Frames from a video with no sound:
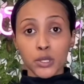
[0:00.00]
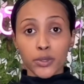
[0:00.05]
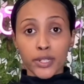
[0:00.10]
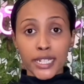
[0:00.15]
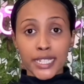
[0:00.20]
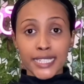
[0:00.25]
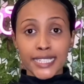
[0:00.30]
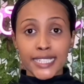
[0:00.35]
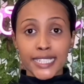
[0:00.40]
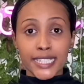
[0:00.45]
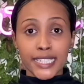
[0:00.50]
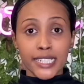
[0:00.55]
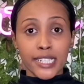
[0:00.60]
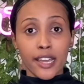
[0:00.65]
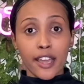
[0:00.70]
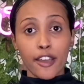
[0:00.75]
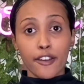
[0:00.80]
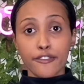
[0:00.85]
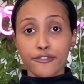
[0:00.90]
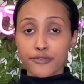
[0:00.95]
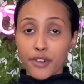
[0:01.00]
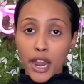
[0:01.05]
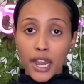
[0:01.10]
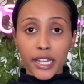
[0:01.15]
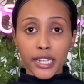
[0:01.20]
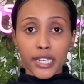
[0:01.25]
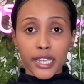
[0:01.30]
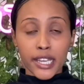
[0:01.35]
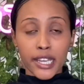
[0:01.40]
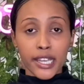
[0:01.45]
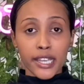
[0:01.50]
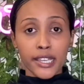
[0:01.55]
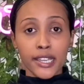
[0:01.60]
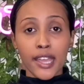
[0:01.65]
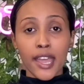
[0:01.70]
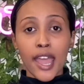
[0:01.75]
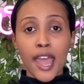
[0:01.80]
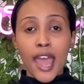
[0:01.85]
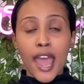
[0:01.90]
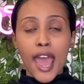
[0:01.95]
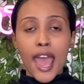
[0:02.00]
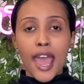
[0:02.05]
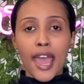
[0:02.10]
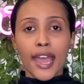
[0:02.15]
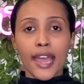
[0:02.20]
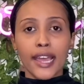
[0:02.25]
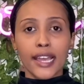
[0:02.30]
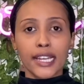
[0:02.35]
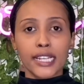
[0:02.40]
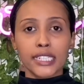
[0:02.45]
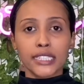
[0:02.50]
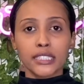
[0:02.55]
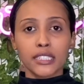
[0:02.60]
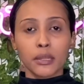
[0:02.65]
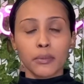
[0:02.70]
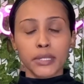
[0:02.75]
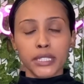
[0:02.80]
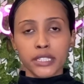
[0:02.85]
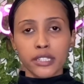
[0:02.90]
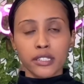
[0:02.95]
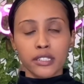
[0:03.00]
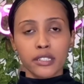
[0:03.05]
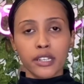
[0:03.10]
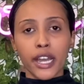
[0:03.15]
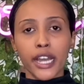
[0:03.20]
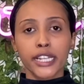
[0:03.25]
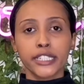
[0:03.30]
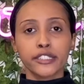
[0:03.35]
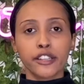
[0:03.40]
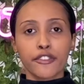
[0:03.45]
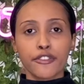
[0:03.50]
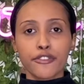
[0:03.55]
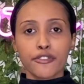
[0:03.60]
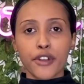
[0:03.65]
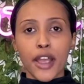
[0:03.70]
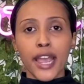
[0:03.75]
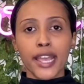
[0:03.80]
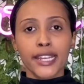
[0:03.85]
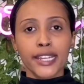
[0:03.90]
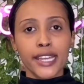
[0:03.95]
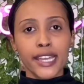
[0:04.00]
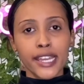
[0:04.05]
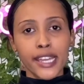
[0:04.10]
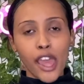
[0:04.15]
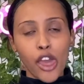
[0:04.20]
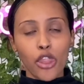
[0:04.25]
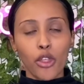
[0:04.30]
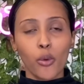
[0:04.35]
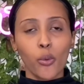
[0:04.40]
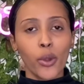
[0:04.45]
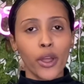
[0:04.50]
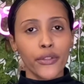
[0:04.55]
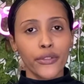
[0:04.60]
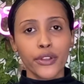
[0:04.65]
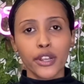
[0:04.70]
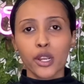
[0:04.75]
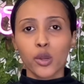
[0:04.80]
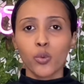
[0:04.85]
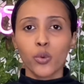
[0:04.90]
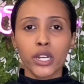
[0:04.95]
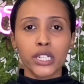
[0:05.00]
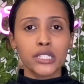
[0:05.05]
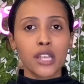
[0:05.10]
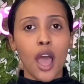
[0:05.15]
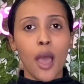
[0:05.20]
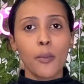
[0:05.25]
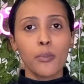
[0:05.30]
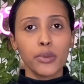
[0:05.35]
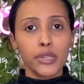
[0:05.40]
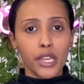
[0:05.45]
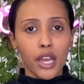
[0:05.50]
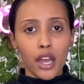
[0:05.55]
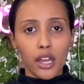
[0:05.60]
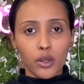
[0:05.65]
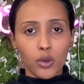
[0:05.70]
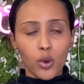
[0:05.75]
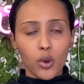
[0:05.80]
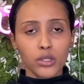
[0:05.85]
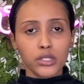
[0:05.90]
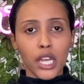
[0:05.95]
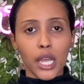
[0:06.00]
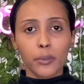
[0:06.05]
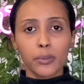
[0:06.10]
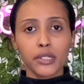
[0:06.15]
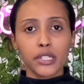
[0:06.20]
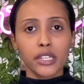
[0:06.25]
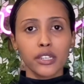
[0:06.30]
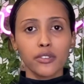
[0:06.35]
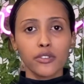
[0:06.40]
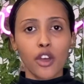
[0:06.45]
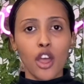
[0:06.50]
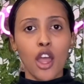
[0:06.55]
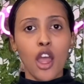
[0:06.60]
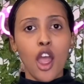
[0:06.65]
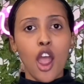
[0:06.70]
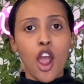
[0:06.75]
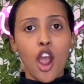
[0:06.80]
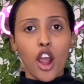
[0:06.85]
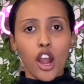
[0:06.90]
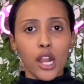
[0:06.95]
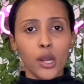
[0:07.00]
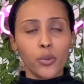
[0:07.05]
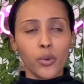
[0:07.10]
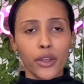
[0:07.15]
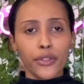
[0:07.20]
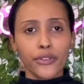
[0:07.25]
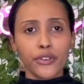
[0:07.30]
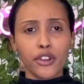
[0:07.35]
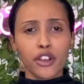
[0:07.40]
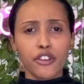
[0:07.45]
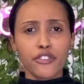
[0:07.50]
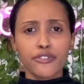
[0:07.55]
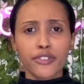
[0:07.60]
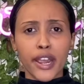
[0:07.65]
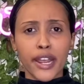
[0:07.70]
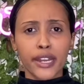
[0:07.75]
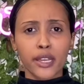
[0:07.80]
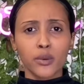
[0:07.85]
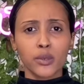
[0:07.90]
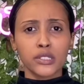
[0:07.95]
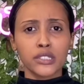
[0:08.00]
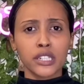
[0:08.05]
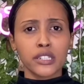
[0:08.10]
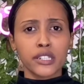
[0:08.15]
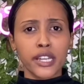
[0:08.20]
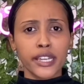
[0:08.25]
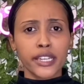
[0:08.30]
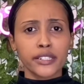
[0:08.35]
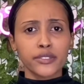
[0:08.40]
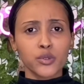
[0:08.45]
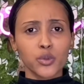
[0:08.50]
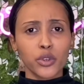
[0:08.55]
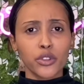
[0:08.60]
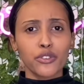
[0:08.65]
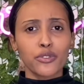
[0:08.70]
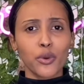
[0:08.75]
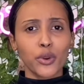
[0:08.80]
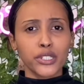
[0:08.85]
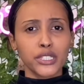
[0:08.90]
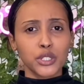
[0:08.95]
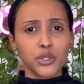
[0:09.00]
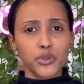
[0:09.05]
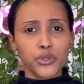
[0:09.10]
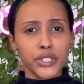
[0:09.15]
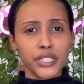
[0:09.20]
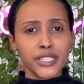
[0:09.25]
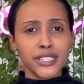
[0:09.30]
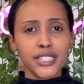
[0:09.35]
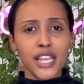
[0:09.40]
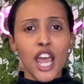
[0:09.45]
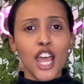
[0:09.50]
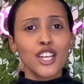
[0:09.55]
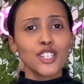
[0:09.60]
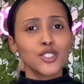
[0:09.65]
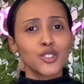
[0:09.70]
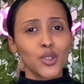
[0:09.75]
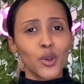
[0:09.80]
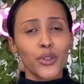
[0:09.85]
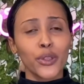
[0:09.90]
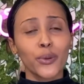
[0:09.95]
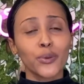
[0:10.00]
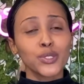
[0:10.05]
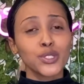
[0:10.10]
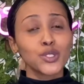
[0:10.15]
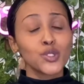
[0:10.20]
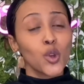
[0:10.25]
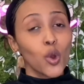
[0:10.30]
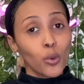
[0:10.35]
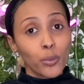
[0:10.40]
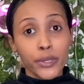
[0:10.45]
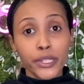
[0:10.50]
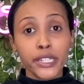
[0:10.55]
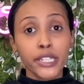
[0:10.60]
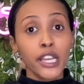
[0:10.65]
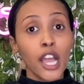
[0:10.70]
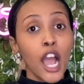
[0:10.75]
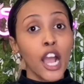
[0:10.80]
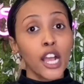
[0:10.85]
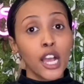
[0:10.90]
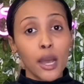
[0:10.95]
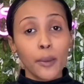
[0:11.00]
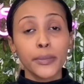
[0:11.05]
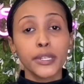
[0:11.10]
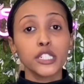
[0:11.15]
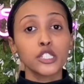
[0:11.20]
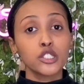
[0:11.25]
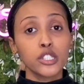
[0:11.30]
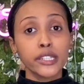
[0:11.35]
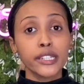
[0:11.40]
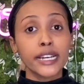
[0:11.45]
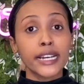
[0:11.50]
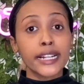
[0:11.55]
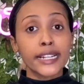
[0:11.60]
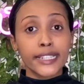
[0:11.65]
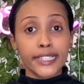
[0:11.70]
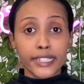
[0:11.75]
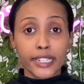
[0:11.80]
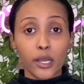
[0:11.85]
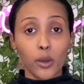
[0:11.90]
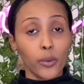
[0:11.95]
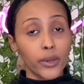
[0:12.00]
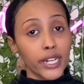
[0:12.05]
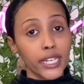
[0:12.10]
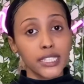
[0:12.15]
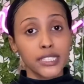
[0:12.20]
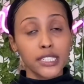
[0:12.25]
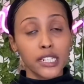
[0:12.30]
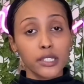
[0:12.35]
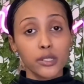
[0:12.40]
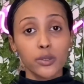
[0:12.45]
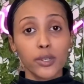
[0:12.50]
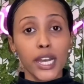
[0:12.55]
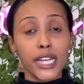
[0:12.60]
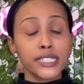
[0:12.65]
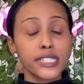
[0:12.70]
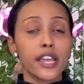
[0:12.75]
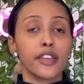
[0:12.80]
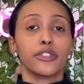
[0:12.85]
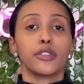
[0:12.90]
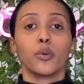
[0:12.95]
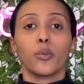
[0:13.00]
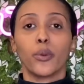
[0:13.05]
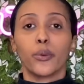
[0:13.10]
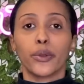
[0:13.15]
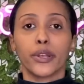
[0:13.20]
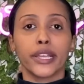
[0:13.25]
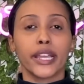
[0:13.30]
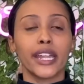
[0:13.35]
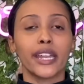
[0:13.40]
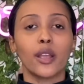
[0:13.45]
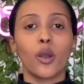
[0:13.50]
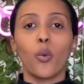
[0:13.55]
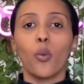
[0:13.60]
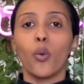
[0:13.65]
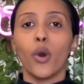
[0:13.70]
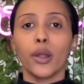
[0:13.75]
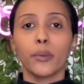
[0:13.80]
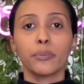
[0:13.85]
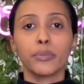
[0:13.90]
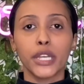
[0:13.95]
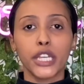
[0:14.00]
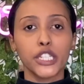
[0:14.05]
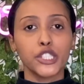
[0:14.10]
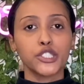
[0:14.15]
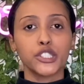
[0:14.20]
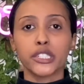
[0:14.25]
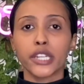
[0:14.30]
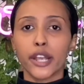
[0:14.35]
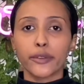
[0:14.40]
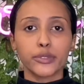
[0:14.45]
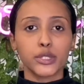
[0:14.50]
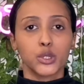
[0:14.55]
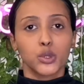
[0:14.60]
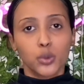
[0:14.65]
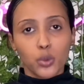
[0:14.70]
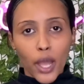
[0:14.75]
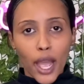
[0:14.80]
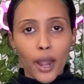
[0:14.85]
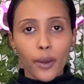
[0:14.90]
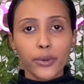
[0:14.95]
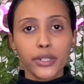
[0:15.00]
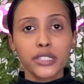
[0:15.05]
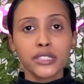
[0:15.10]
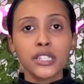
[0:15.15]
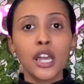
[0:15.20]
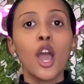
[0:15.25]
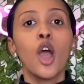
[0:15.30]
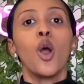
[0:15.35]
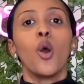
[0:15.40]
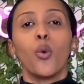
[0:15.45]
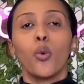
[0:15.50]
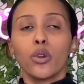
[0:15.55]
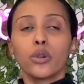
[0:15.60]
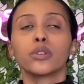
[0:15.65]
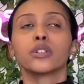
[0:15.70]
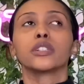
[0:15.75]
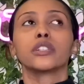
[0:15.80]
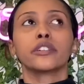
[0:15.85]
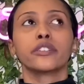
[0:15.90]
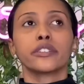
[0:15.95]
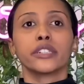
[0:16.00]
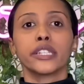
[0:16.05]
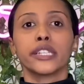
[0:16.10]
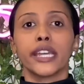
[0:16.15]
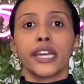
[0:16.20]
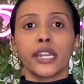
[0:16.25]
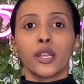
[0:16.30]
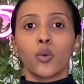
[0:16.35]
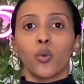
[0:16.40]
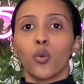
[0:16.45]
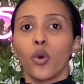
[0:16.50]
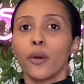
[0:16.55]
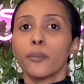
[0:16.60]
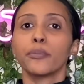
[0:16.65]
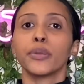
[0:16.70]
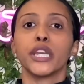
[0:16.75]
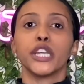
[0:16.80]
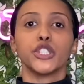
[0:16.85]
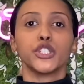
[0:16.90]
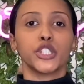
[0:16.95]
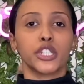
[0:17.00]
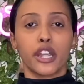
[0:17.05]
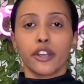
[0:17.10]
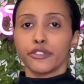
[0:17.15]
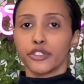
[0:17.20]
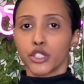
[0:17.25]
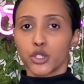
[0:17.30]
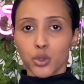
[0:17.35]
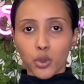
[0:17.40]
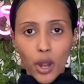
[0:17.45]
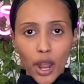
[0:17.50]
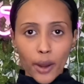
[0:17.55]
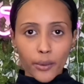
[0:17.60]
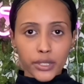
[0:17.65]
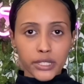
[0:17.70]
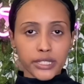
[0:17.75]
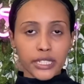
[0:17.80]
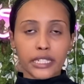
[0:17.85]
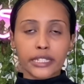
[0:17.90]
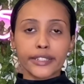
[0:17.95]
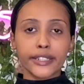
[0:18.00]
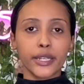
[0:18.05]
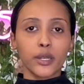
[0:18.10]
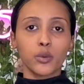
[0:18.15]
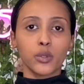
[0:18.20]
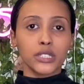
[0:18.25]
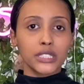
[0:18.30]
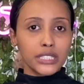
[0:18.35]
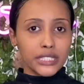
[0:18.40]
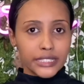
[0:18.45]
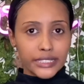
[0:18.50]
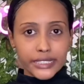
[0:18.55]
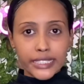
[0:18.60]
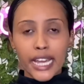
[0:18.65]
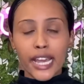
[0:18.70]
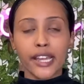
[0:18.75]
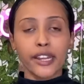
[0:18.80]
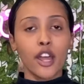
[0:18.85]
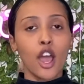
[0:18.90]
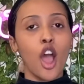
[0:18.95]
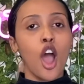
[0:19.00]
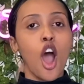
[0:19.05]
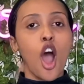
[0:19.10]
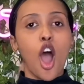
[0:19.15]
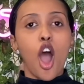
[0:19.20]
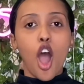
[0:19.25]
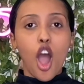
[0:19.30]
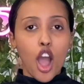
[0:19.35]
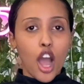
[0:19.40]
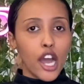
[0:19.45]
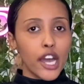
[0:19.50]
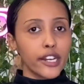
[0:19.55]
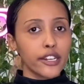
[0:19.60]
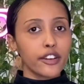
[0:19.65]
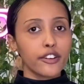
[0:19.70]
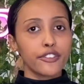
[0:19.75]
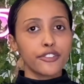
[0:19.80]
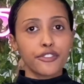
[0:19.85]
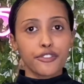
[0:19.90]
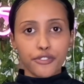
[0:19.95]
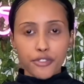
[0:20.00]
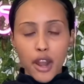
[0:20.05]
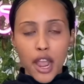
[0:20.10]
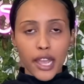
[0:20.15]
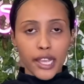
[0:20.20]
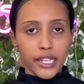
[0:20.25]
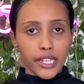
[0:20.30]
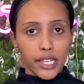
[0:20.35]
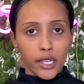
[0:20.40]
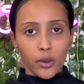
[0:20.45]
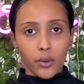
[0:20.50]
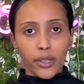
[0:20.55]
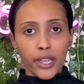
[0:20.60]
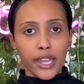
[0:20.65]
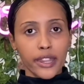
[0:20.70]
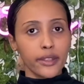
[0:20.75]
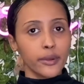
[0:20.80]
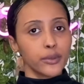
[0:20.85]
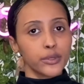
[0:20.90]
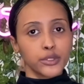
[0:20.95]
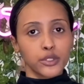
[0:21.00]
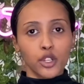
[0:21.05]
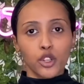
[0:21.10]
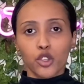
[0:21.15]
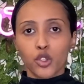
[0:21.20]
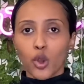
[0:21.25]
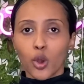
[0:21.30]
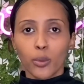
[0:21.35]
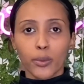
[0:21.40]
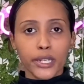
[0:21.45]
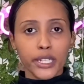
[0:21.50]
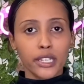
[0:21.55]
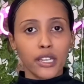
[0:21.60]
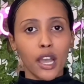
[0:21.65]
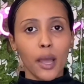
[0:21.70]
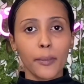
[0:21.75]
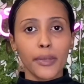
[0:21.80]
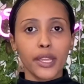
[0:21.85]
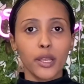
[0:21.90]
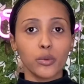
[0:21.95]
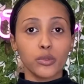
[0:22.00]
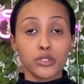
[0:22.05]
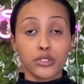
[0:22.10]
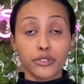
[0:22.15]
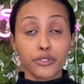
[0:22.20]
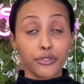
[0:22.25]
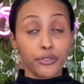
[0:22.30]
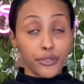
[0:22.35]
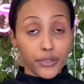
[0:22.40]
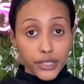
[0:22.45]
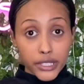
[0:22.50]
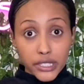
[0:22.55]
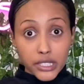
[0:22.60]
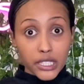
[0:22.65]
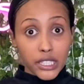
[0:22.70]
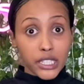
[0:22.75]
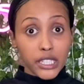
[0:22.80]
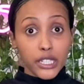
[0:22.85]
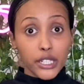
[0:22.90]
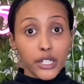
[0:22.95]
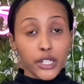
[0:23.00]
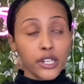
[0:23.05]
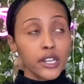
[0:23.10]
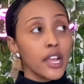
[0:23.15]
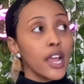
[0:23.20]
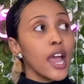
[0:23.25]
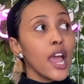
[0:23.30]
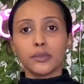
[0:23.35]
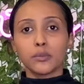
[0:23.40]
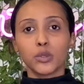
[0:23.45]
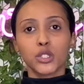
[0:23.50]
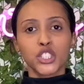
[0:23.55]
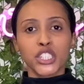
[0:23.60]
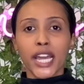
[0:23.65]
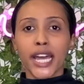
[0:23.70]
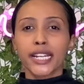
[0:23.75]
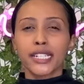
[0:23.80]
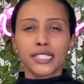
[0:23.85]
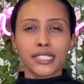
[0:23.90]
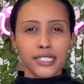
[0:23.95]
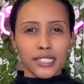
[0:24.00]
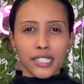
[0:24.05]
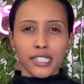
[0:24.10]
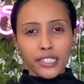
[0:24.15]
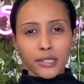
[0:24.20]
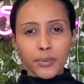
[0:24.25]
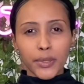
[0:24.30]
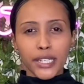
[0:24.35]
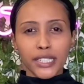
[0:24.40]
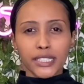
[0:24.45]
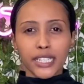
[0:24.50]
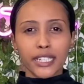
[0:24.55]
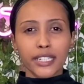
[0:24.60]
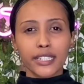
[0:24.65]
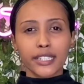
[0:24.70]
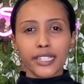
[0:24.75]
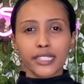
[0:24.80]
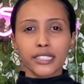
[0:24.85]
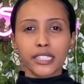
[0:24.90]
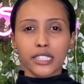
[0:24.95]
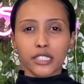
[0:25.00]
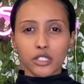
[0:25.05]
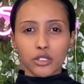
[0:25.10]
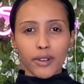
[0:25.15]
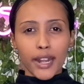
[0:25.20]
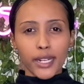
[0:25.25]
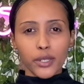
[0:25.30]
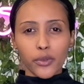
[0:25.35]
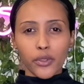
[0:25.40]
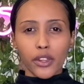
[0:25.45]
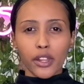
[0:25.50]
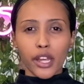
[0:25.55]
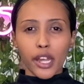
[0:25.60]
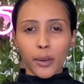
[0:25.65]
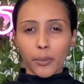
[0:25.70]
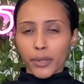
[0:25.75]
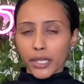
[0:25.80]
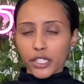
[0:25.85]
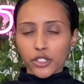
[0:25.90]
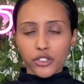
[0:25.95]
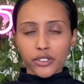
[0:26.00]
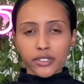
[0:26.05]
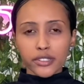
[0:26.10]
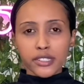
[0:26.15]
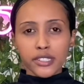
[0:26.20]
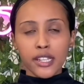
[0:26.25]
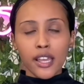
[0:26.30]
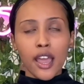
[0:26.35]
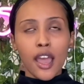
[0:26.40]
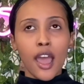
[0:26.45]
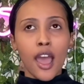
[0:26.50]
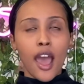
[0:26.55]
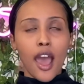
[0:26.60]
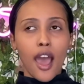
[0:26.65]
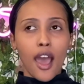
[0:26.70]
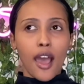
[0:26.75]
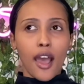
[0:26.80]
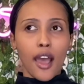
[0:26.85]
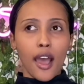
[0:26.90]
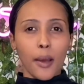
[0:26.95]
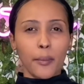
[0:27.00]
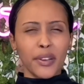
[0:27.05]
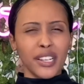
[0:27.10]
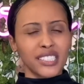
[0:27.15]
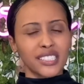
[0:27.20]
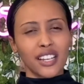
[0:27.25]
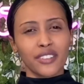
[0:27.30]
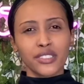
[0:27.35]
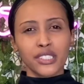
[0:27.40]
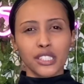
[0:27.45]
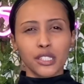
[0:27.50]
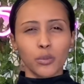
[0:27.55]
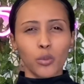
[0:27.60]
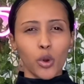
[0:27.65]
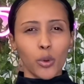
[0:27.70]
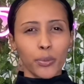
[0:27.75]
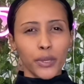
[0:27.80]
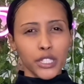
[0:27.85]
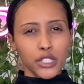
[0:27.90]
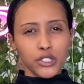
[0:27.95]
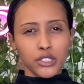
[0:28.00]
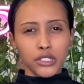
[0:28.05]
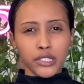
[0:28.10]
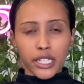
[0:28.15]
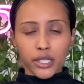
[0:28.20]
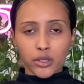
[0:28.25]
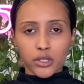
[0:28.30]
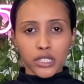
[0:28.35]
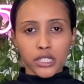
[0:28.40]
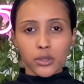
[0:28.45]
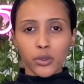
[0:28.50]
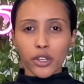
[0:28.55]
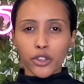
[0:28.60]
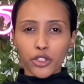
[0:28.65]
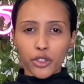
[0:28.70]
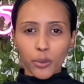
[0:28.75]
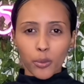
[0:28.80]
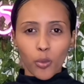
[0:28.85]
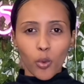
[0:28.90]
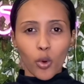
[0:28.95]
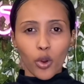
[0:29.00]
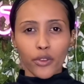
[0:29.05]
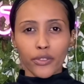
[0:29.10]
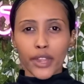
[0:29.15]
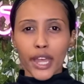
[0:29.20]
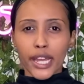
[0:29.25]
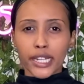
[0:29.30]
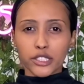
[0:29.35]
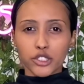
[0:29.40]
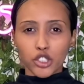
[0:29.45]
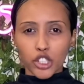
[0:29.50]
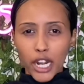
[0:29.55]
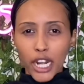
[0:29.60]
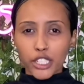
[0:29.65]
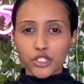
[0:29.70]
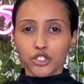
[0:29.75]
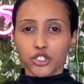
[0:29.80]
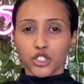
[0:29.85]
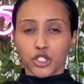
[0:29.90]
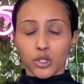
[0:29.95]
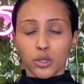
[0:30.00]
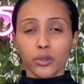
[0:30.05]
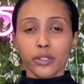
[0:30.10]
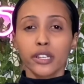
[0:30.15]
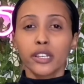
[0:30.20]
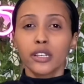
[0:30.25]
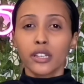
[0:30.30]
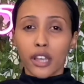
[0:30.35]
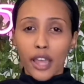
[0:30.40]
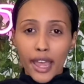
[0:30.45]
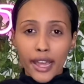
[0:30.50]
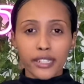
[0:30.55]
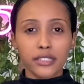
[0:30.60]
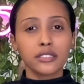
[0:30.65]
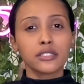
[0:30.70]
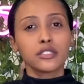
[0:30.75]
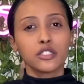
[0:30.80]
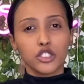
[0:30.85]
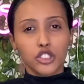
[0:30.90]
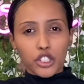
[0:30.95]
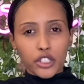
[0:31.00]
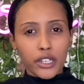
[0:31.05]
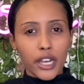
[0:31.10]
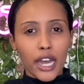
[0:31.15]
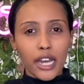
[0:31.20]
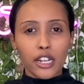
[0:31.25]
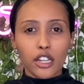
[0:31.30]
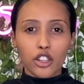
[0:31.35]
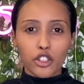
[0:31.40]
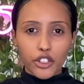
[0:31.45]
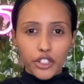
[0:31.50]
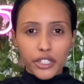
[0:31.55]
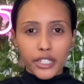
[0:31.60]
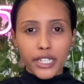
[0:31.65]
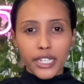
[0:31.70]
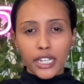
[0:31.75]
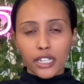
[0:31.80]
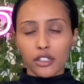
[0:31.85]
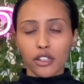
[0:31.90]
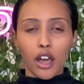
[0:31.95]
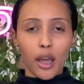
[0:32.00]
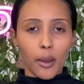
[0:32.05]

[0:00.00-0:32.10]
I did Friday. And let me tell you guys, Friday, the weather was beyond cold. I believe our weather on Friday was negative 24 degrees, so there was nobody coming to the clinic. When I tell you guys, I think we were getting one patient every two hours. We were literally getting one patient every two hours. The clinic was dead on Friday, okay? There was nobody coming. It was freezing here, um, which kind of sucked because I didn't get to interact with a lot of patients um, because obviously the more patients that you deal with, the more that you're actually doing, hence you're kind of learning a lot